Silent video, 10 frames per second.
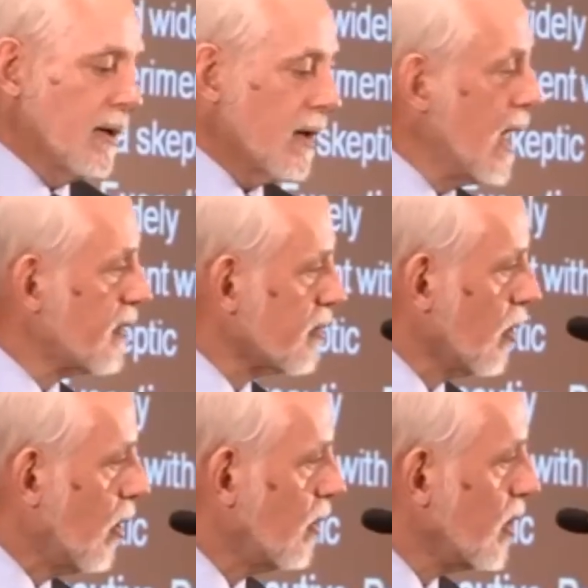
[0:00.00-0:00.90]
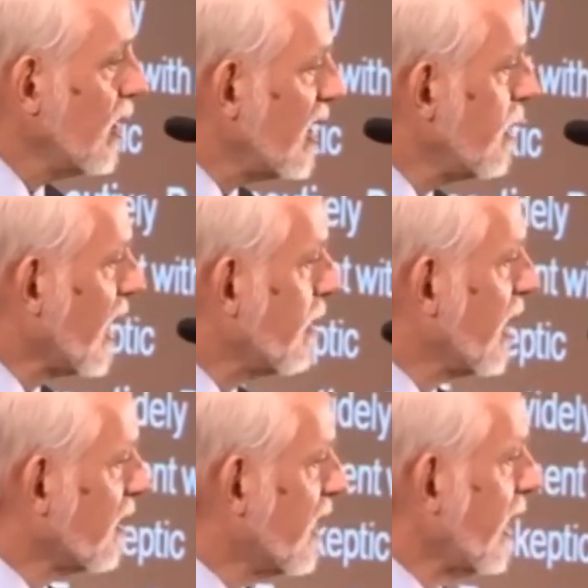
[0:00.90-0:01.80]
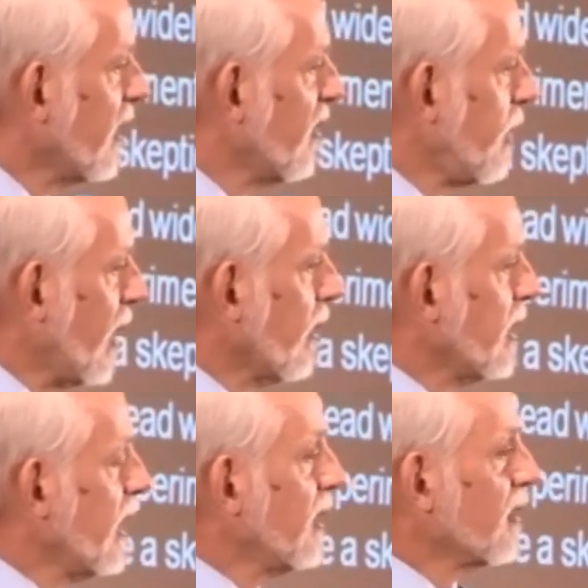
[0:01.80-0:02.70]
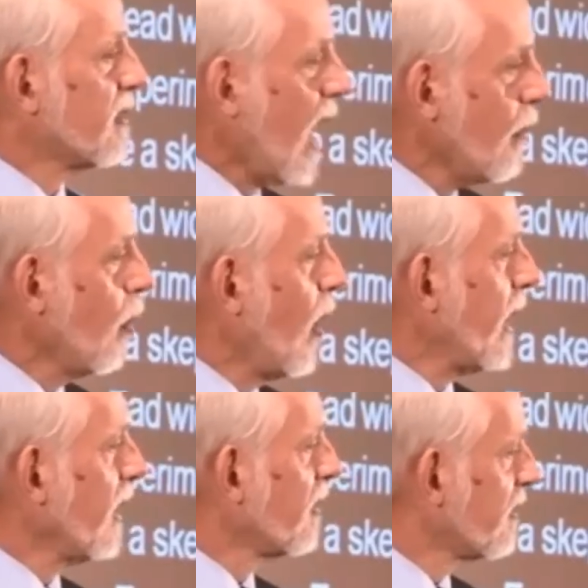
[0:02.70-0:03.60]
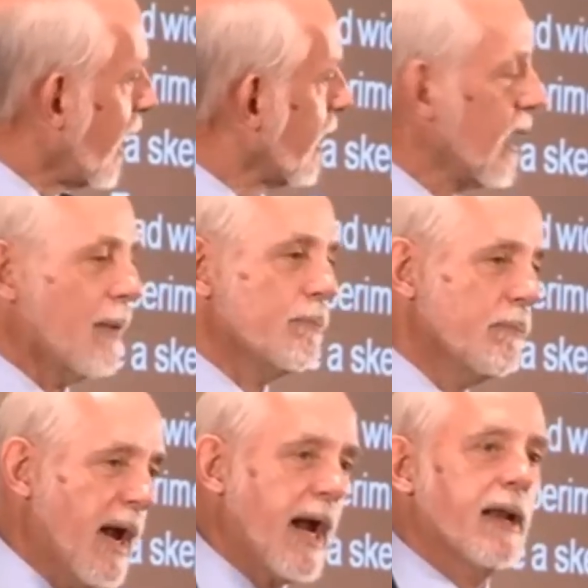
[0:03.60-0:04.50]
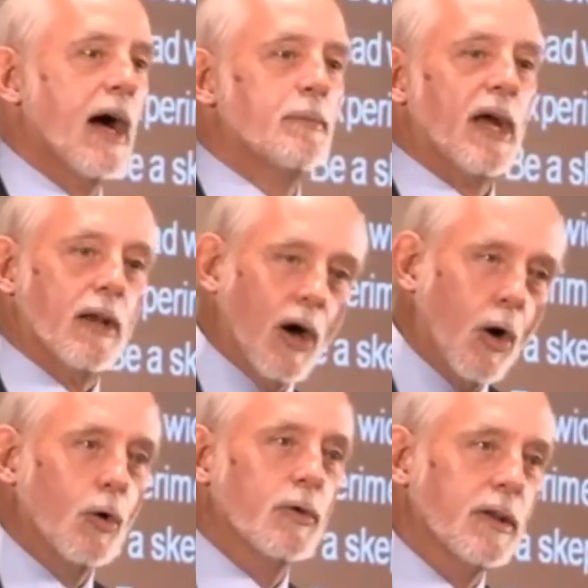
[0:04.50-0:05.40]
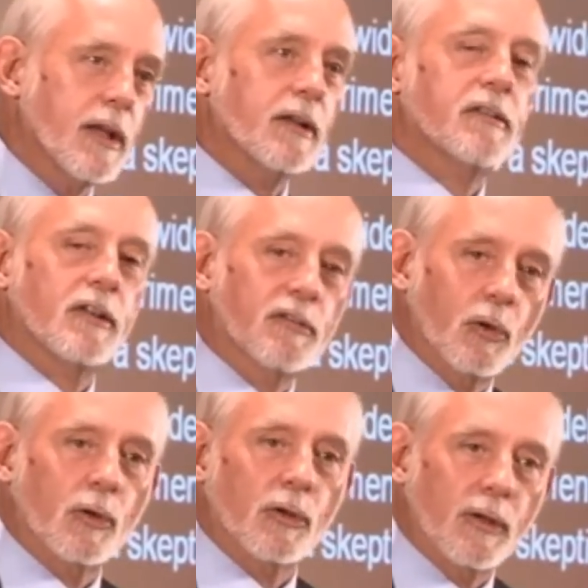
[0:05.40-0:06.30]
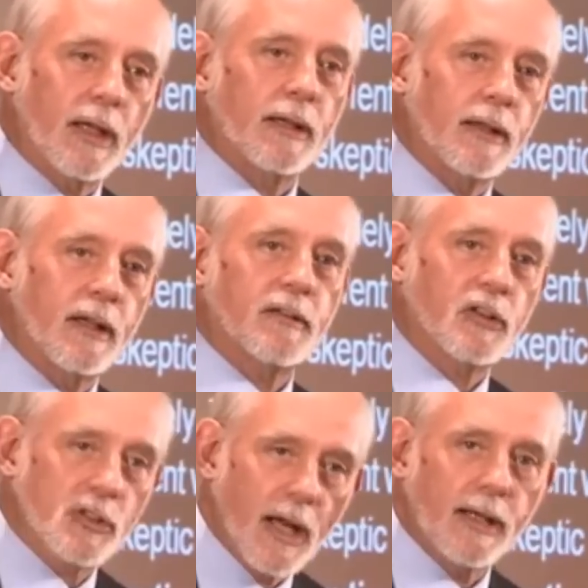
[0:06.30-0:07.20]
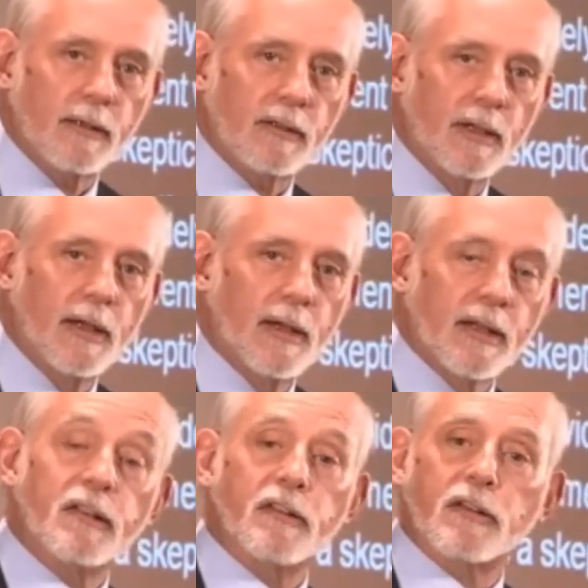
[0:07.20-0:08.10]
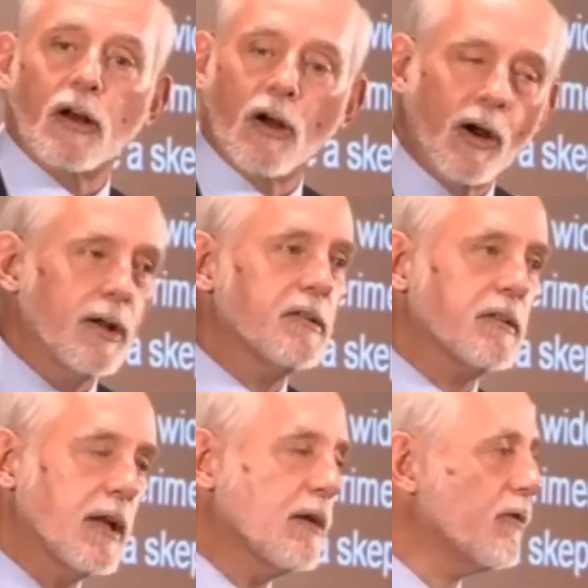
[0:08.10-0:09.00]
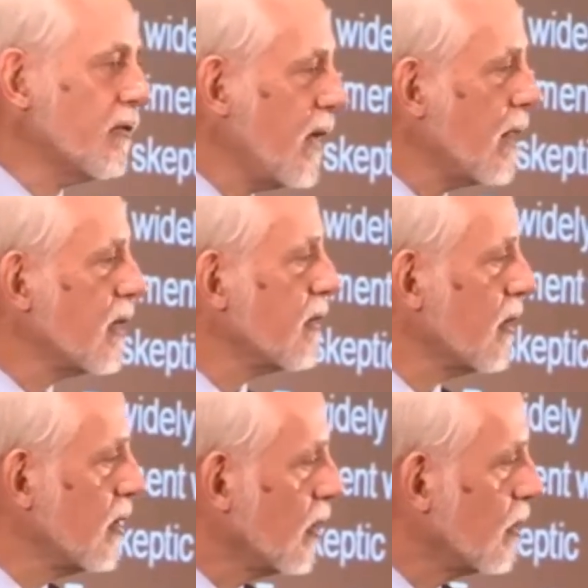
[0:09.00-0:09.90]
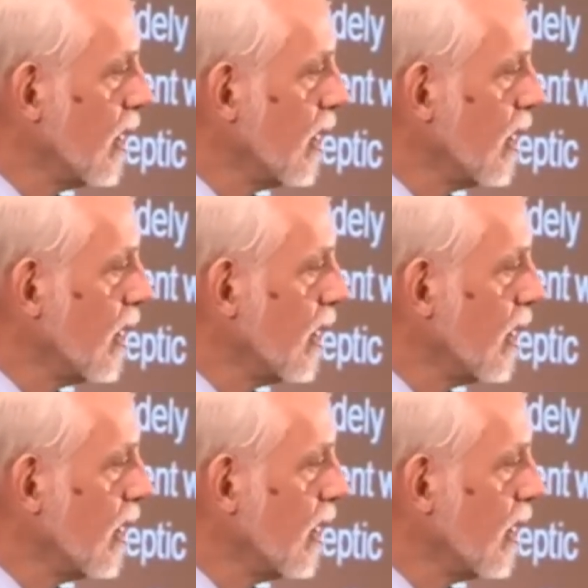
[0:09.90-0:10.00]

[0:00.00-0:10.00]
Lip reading: The next role, you need to become an executive parent. You need to stop whining, suck it up, man up, and own this disorder in this child. This is the hardest thing for families to do.